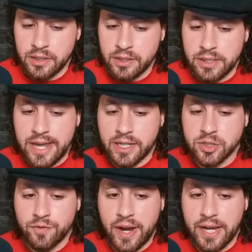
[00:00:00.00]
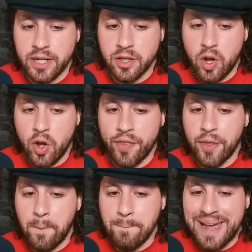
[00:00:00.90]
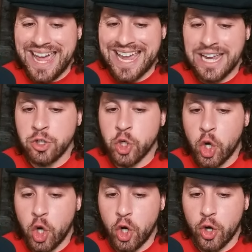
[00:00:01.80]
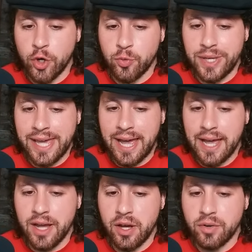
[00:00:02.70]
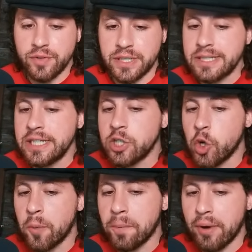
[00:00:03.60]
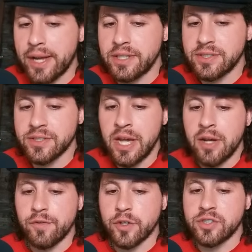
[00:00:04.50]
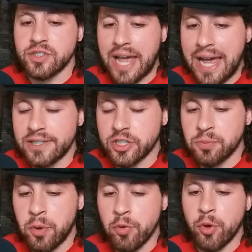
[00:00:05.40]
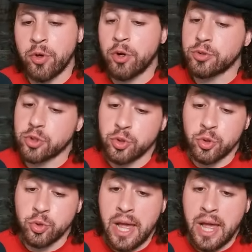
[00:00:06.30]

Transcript: Next fight on the main card, we have Niko Price versus Alex Morono 2.